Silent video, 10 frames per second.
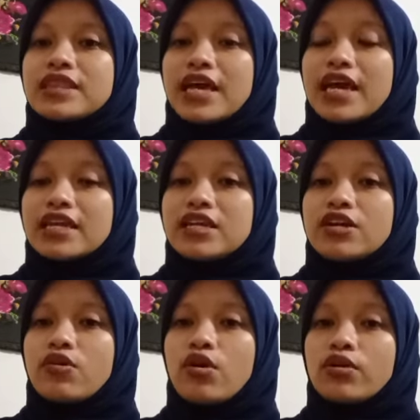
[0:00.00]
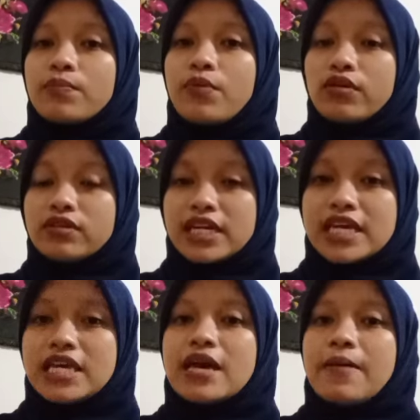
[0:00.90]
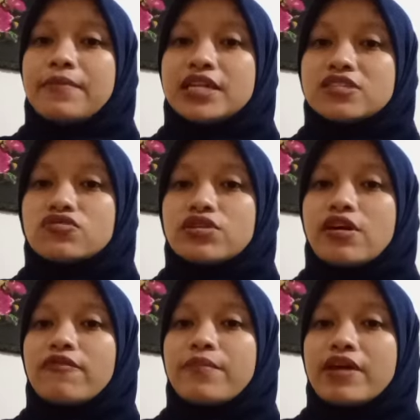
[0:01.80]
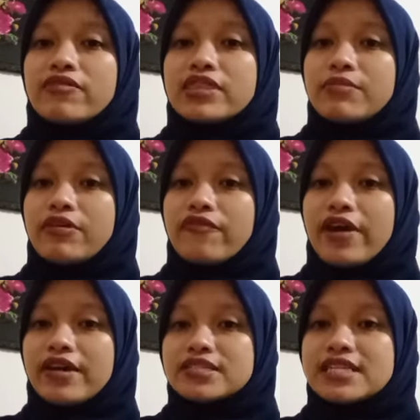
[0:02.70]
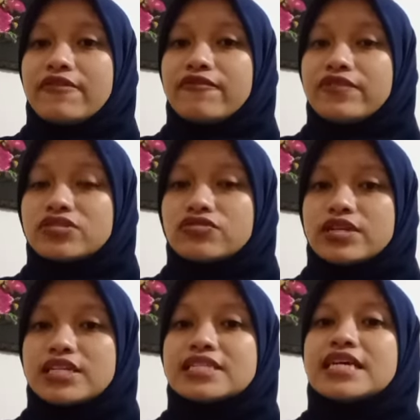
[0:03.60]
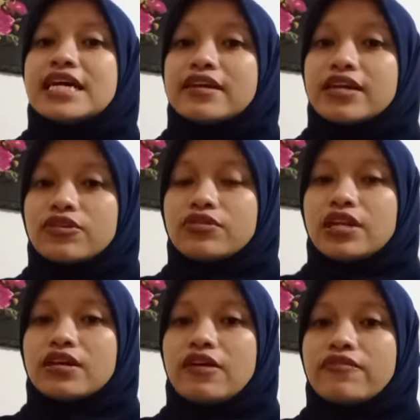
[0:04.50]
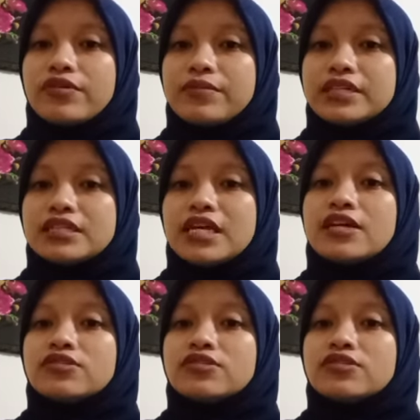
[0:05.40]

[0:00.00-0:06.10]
TNI or Polri, Ministry of Maritime Affairs and Fisheries, regional government,